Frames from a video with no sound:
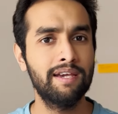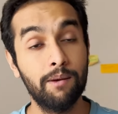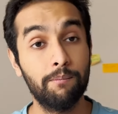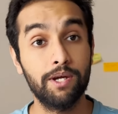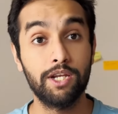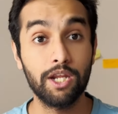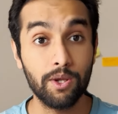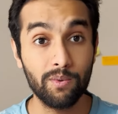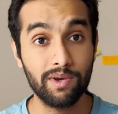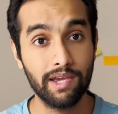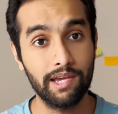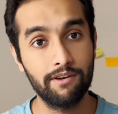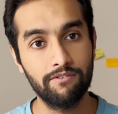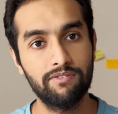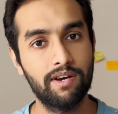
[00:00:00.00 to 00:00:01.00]
But you
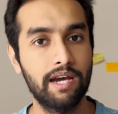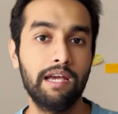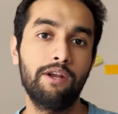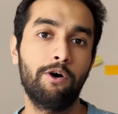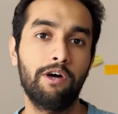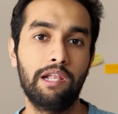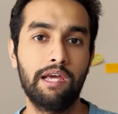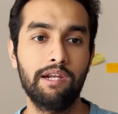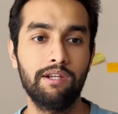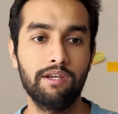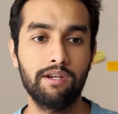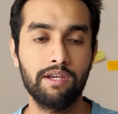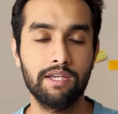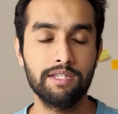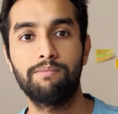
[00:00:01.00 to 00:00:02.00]
can find online
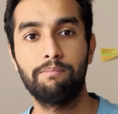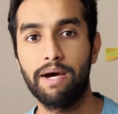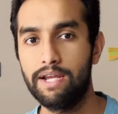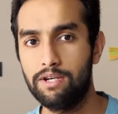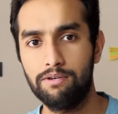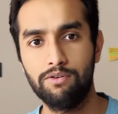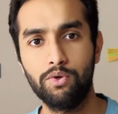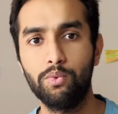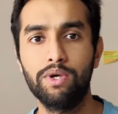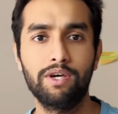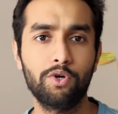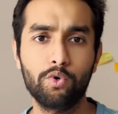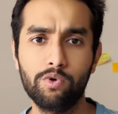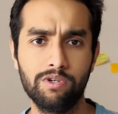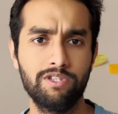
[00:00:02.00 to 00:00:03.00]
degrees by doing a
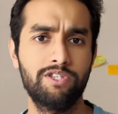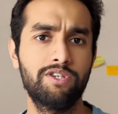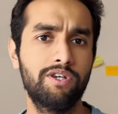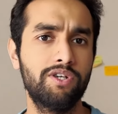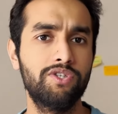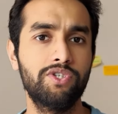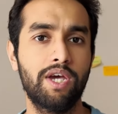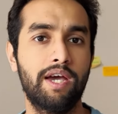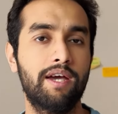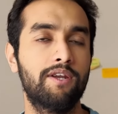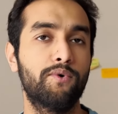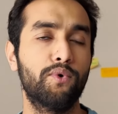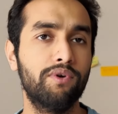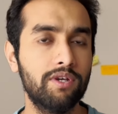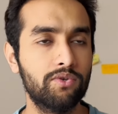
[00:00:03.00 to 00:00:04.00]
Google search and
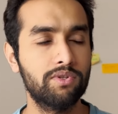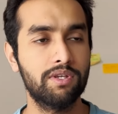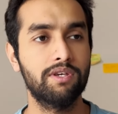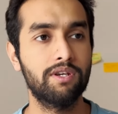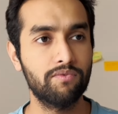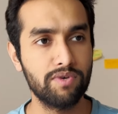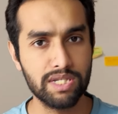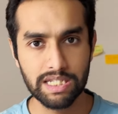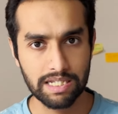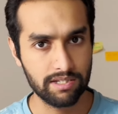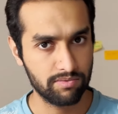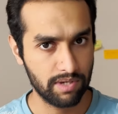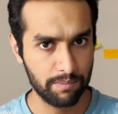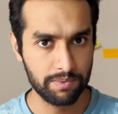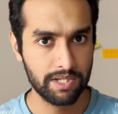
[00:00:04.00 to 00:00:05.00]
going to the university's
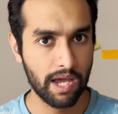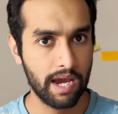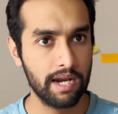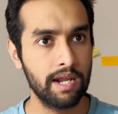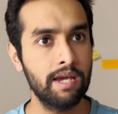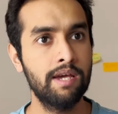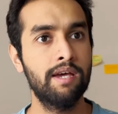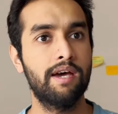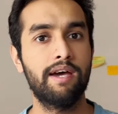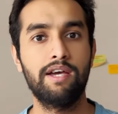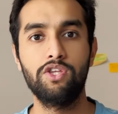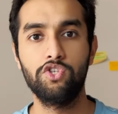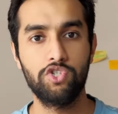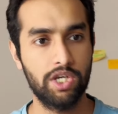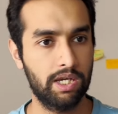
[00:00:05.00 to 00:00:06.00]
website
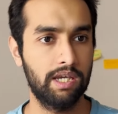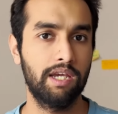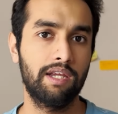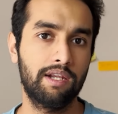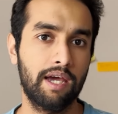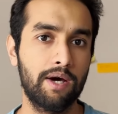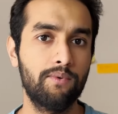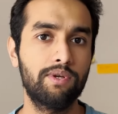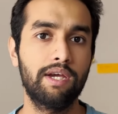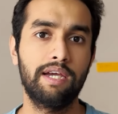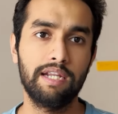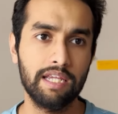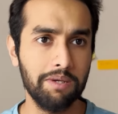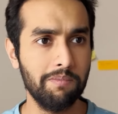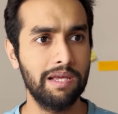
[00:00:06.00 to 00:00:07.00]
and checking it out
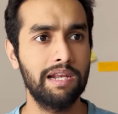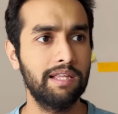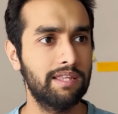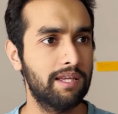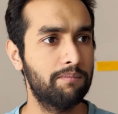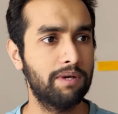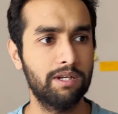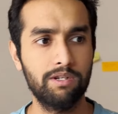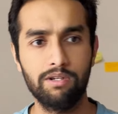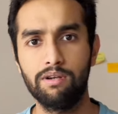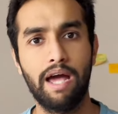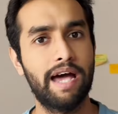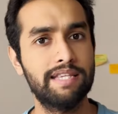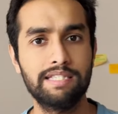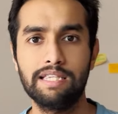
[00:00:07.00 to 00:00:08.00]
and emailing them and
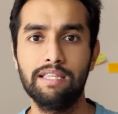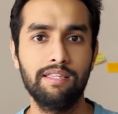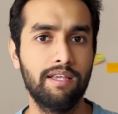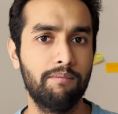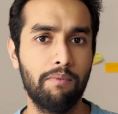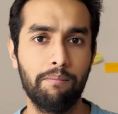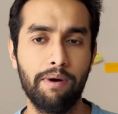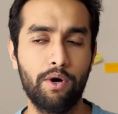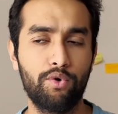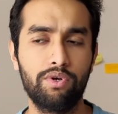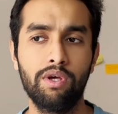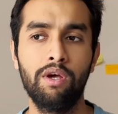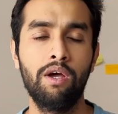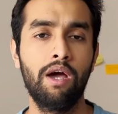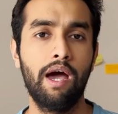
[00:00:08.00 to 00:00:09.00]
asking them about
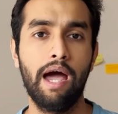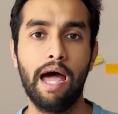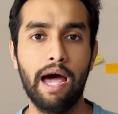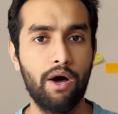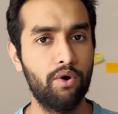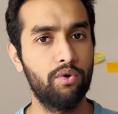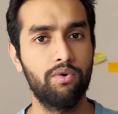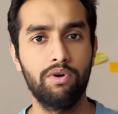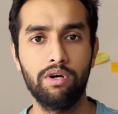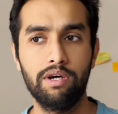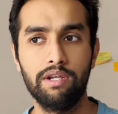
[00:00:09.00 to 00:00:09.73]
how